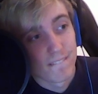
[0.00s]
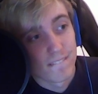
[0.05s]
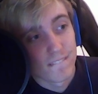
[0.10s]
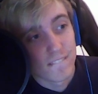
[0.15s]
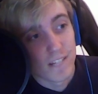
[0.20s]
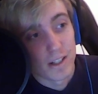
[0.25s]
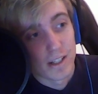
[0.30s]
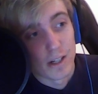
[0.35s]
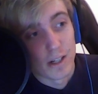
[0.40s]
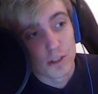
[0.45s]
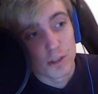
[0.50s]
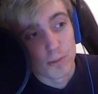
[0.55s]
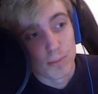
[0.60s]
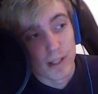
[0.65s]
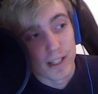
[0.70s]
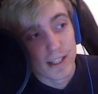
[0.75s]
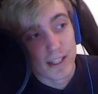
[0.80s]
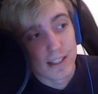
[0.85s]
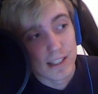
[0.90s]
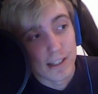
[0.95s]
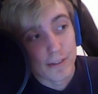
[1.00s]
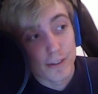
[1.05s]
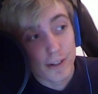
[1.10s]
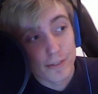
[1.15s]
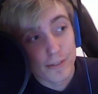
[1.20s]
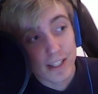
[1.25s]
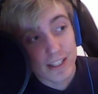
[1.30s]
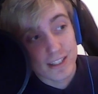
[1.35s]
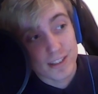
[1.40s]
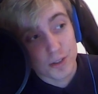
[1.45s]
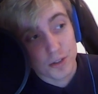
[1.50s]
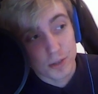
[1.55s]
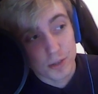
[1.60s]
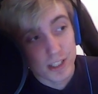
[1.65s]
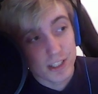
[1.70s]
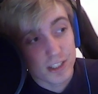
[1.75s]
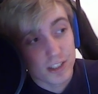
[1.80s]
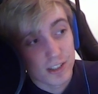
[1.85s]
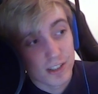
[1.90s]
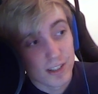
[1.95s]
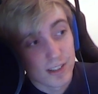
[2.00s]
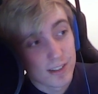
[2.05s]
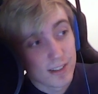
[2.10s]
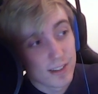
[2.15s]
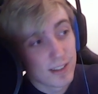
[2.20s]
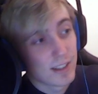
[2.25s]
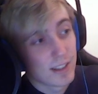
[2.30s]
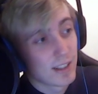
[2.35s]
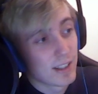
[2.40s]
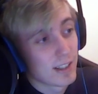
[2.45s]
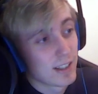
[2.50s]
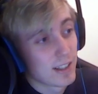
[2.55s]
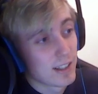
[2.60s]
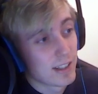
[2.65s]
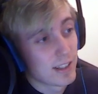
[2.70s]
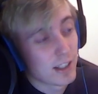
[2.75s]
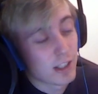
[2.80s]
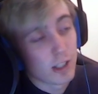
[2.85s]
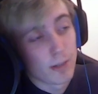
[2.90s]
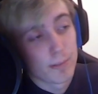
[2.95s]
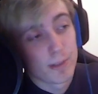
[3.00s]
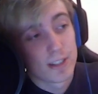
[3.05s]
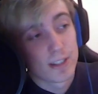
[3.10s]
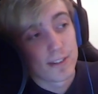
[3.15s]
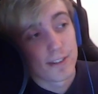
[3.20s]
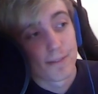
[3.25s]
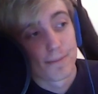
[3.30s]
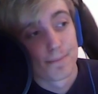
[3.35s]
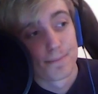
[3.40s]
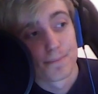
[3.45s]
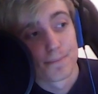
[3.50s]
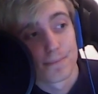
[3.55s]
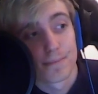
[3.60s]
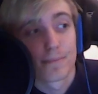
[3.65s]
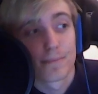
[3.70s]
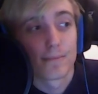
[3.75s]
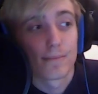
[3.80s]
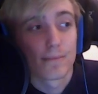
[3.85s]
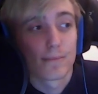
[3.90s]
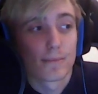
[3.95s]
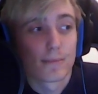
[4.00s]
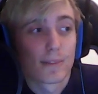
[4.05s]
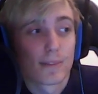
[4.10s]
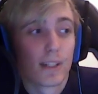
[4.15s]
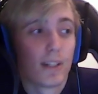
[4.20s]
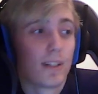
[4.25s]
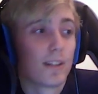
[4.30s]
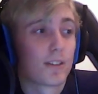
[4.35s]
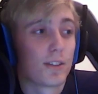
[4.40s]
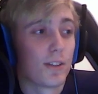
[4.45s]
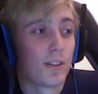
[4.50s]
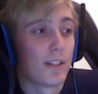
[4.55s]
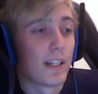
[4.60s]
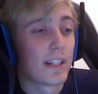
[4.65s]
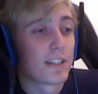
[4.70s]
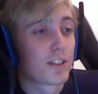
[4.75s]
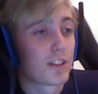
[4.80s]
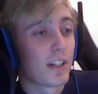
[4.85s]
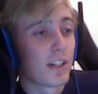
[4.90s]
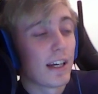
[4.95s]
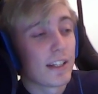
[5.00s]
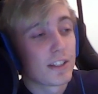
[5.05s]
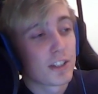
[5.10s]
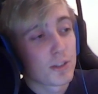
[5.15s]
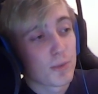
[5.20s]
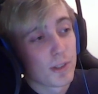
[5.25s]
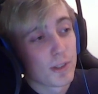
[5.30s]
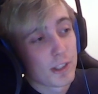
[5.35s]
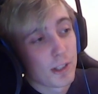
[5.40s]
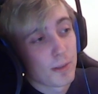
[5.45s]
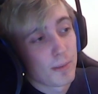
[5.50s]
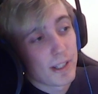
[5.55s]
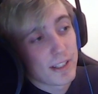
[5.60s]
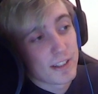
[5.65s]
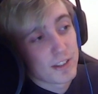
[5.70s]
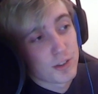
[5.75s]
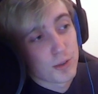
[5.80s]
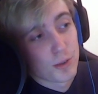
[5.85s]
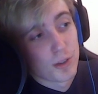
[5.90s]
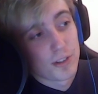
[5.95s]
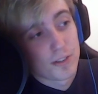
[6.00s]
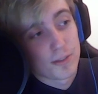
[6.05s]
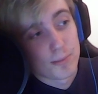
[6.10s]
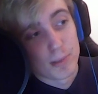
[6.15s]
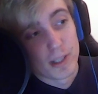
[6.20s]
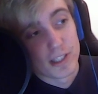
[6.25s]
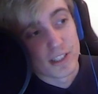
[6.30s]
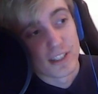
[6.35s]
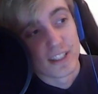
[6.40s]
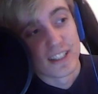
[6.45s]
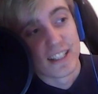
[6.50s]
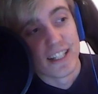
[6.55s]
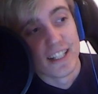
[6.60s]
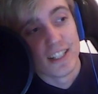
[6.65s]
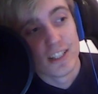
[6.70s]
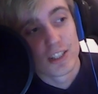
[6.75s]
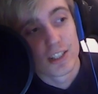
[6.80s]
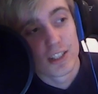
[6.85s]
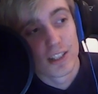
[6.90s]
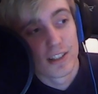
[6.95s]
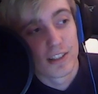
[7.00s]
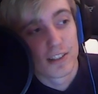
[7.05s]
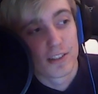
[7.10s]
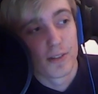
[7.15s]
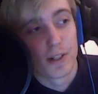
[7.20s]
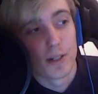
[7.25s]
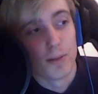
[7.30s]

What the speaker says: how to play it if that's requested in the comments. So I just wanted to make this short presentation. It's very